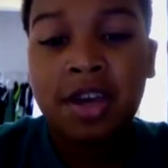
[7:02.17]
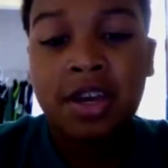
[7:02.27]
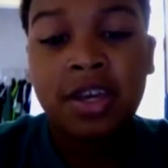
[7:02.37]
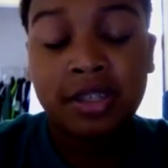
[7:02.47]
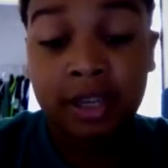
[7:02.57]

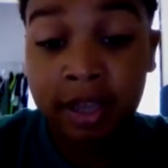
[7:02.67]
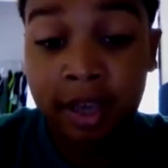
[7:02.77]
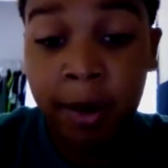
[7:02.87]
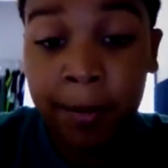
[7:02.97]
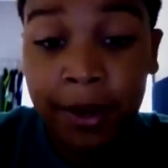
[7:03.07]
he's going to
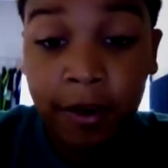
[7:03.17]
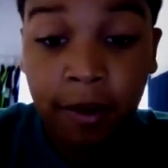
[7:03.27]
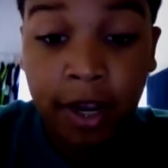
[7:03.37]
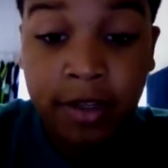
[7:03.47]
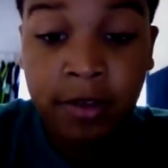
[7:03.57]
help out.
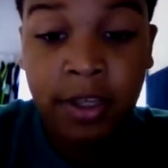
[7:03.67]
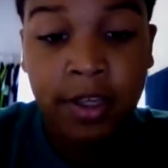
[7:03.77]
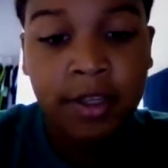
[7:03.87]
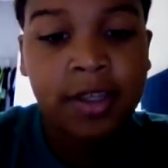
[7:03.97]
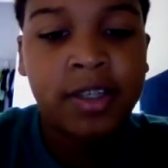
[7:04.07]
I know
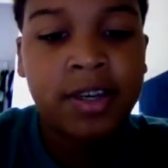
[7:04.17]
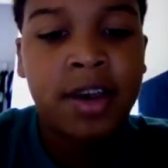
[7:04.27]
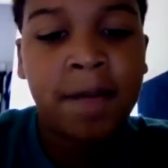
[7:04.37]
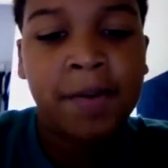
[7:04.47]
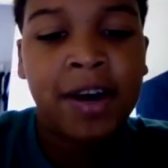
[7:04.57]
he is. He's going to
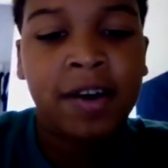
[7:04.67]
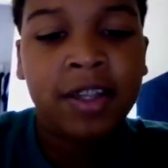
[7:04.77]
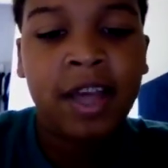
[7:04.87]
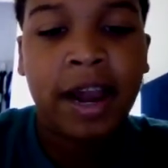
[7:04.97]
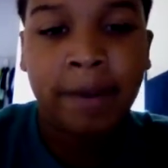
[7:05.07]
help out. A
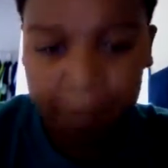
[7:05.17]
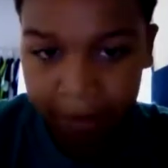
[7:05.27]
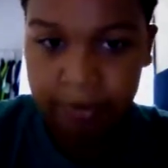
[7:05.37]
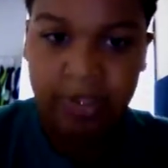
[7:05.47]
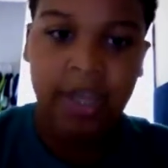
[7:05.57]
lot of
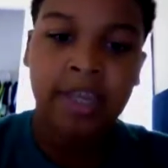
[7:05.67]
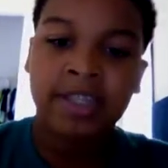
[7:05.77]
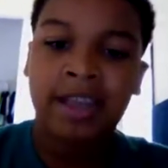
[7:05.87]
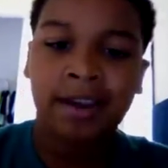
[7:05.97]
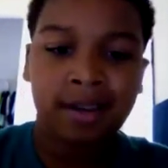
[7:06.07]
people say he's
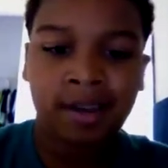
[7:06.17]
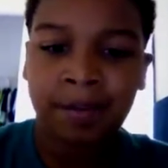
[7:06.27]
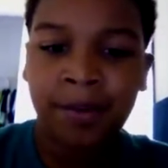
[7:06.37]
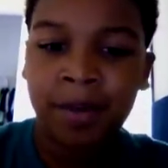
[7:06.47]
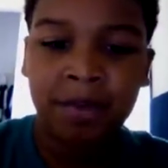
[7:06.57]
not going to
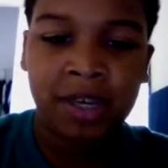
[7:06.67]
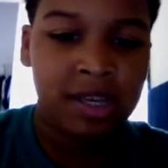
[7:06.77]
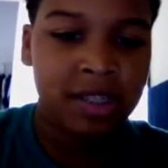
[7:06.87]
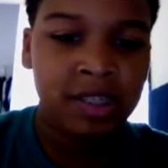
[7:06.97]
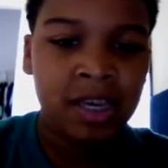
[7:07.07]
help out
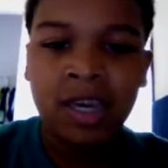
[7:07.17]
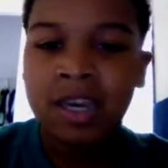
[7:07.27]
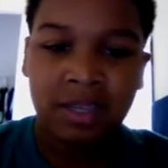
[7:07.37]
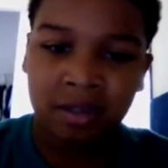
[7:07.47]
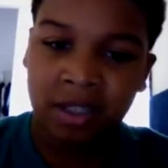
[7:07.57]
because
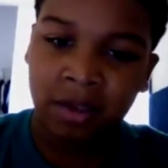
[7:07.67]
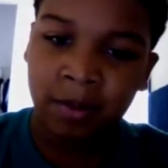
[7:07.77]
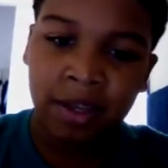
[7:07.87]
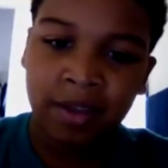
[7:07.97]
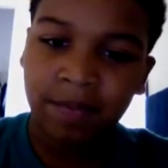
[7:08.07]
he was
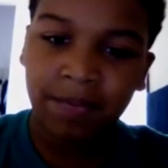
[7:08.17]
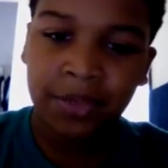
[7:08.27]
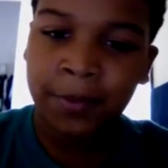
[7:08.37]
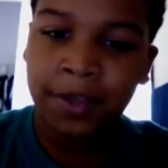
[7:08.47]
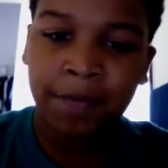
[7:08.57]

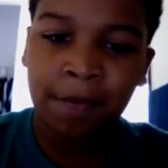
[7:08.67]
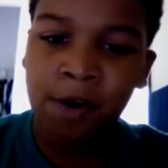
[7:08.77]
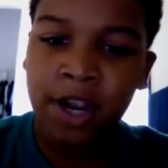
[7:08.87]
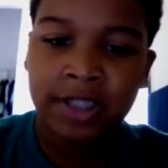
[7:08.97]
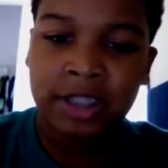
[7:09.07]

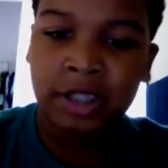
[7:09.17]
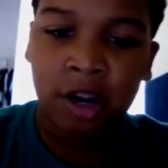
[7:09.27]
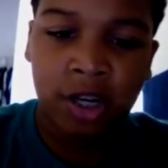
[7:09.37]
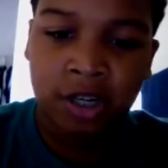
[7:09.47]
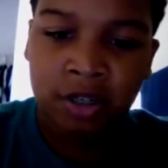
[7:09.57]
3-4 as a
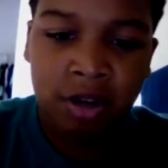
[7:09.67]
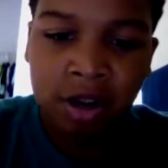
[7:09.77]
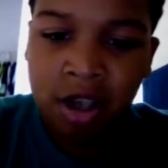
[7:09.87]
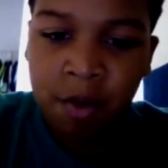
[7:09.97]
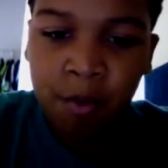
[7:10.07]
starter.
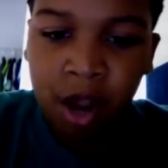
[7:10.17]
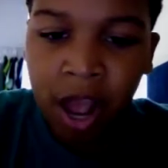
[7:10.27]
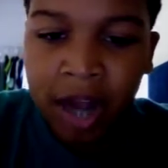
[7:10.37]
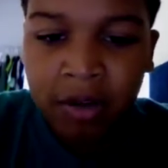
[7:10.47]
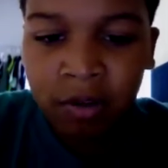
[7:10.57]
Well,
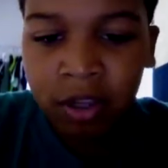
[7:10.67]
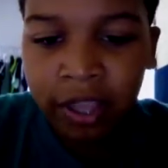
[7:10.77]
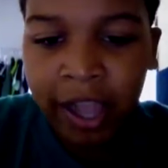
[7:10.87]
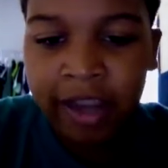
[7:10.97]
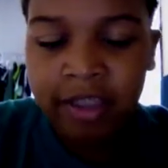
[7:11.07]
I don't
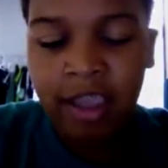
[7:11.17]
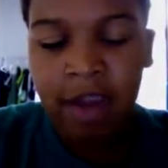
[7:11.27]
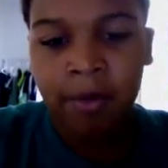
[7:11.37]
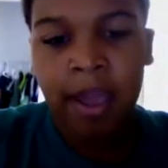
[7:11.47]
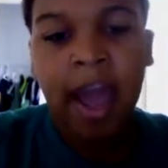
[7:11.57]
look at it
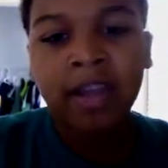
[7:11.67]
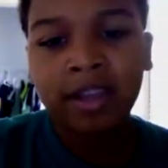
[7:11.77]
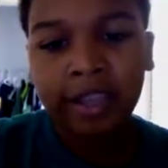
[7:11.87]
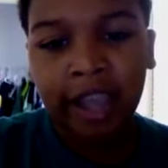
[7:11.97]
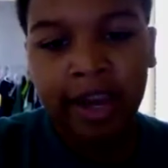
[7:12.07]
that way. I
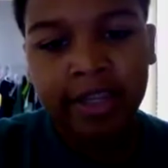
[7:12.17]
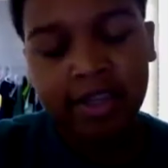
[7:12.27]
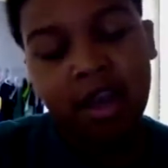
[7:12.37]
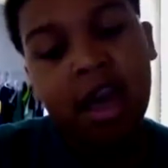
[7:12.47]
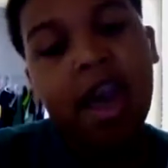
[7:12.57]
look at
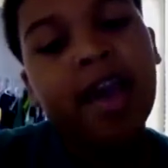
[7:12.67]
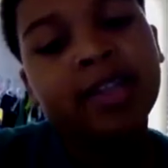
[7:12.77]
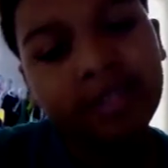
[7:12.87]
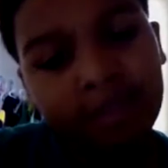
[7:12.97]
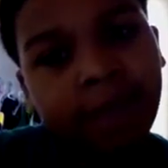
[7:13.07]
it
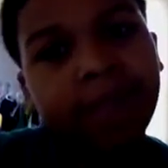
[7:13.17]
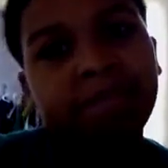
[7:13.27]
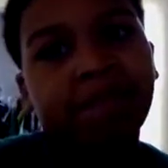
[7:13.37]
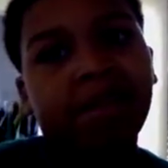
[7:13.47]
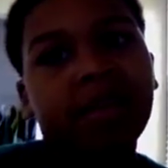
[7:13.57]
as if
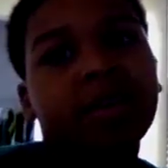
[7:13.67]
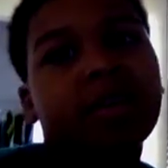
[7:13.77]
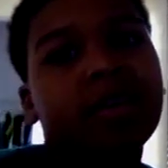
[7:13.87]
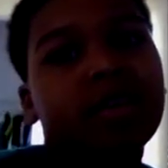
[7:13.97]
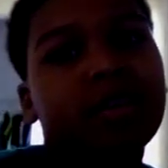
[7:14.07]

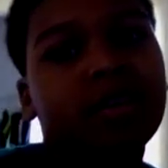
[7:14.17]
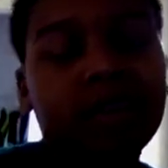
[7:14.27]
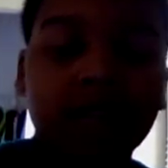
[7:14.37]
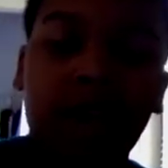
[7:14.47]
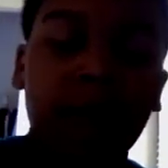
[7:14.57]

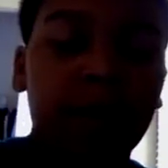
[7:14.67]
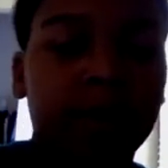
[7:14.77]
this guy won